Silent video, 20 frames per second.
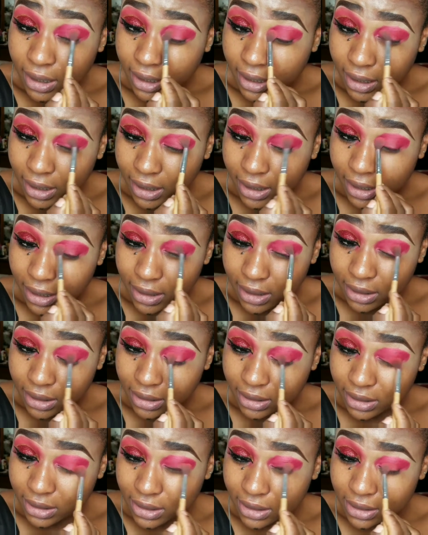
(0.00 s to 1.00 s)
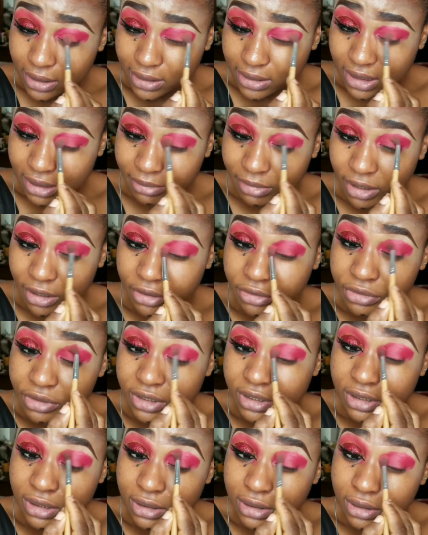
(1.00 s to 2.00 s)
eyelids and my
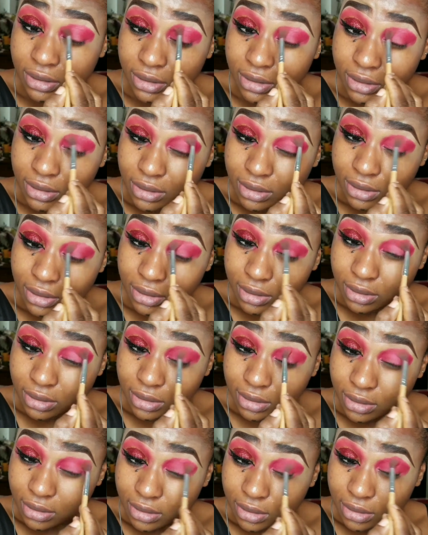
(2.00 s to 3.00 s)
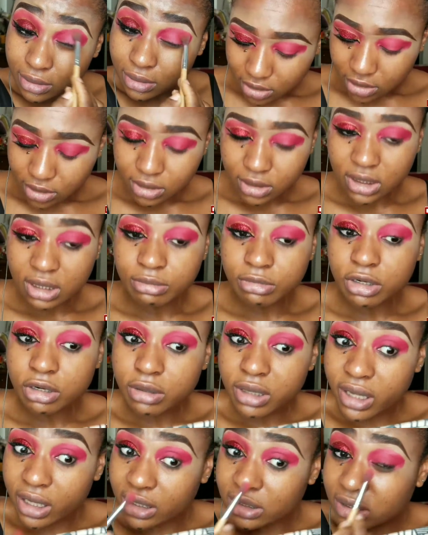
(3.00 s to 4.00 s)
crease. And I'm going
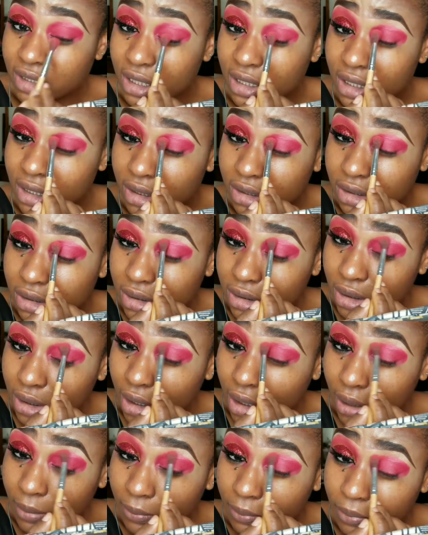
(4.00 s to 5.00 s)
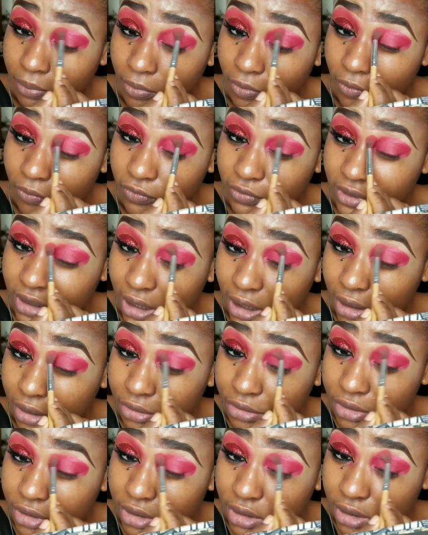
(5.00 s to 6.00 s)
to extend it above the
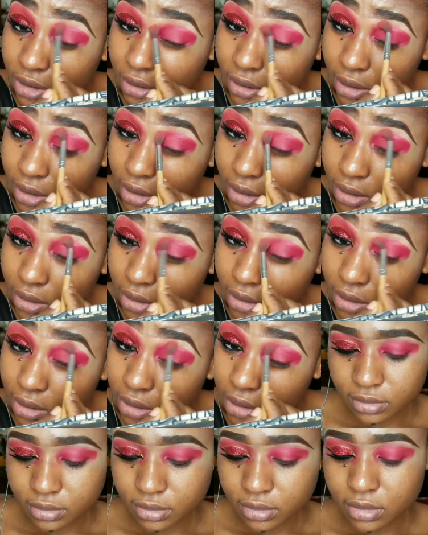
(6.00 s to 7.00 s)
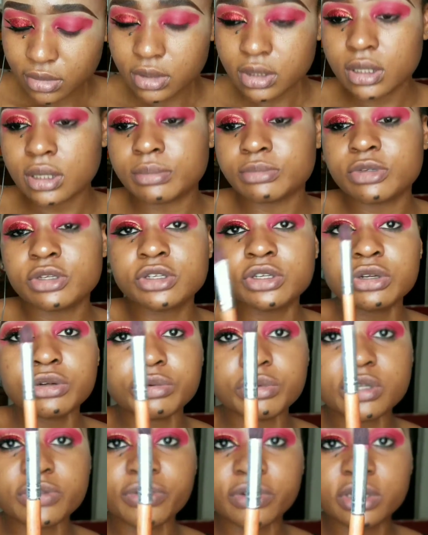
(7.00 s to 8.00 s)
crease area. I'm just going to
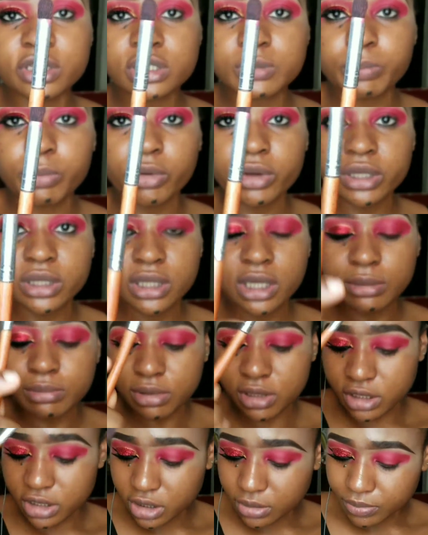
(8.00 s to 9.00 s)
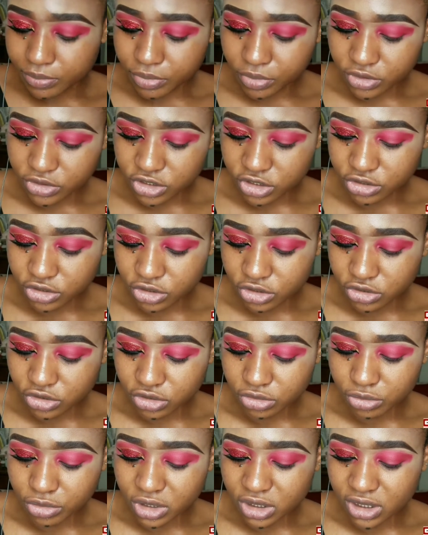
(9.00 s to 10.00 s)
reach for this pointed blending brush just
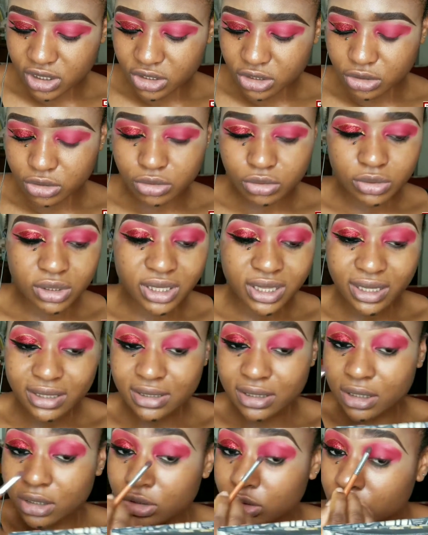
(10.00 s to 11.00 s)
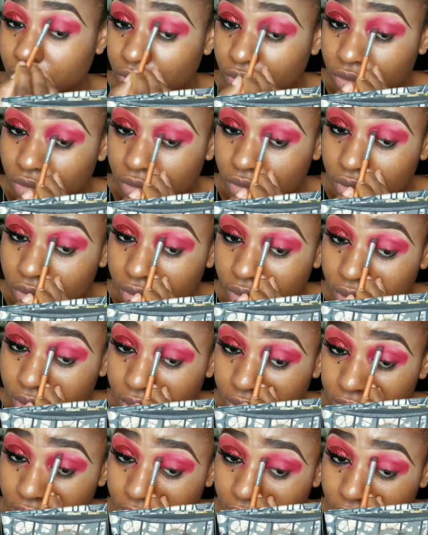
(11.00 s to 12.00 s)
to really, get into
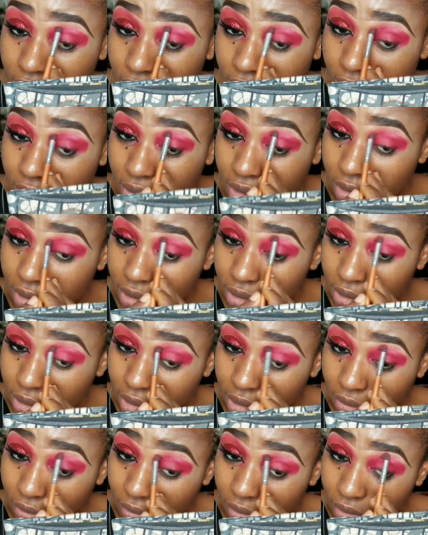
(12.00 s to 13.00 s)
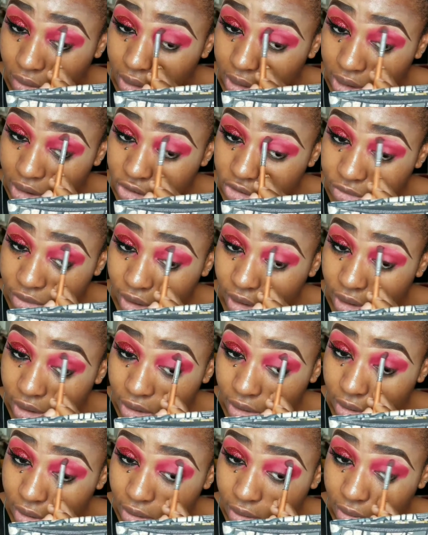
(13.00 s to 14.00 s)
the corners right
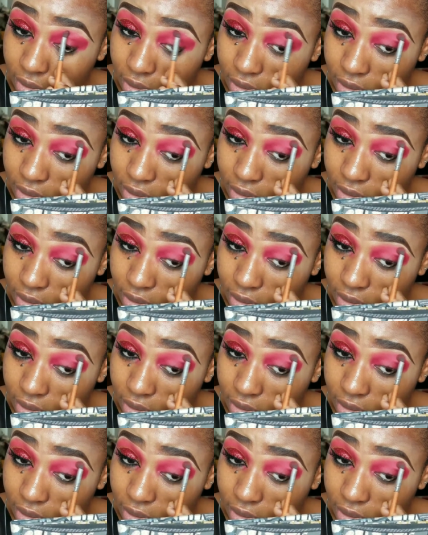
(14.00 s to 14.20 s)
here.